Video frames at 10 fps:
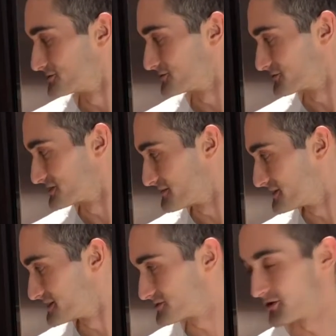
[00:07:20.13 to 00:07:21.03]
Do it for
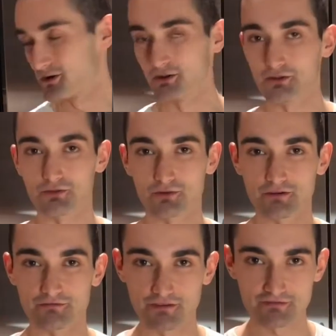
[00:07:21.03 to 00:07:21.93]
10 minutes on
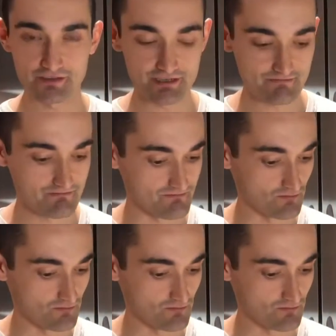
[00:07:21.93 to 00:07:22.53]
350.